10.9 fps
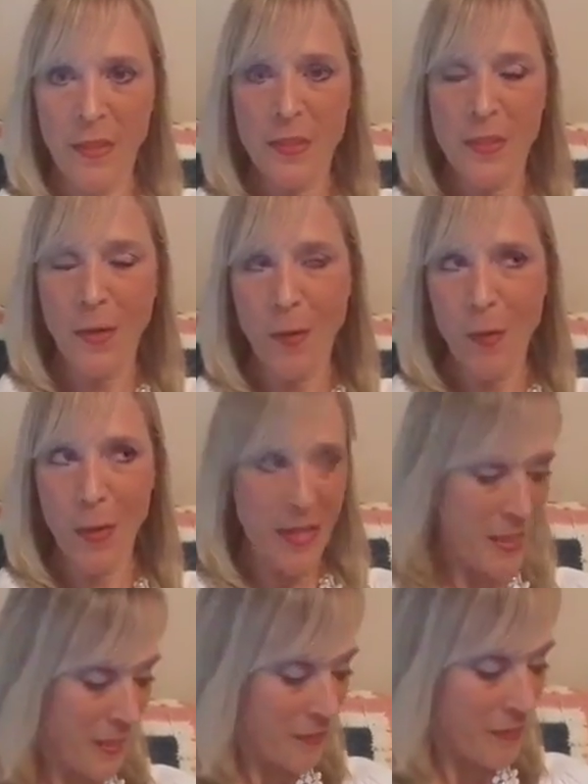So,
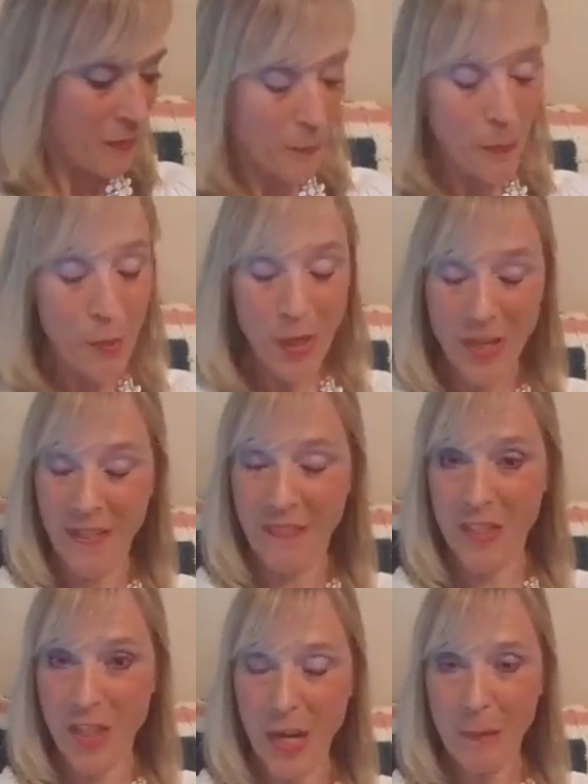and in the book, in the
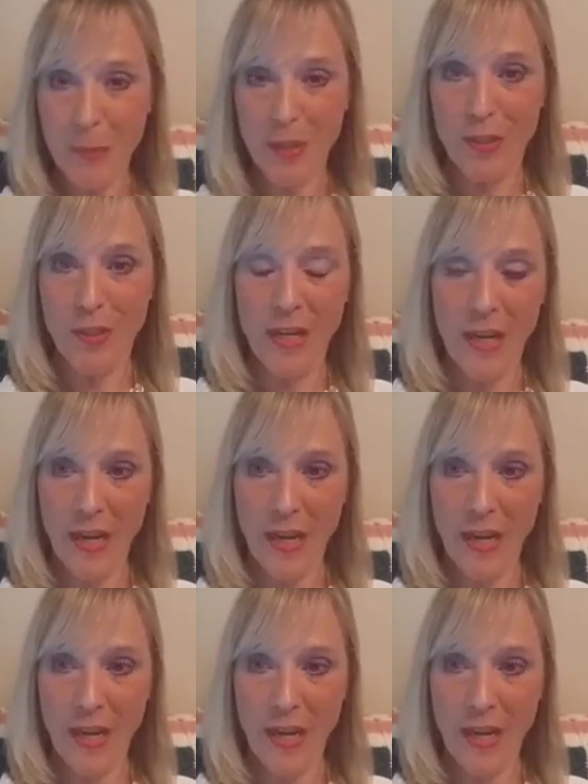chapter,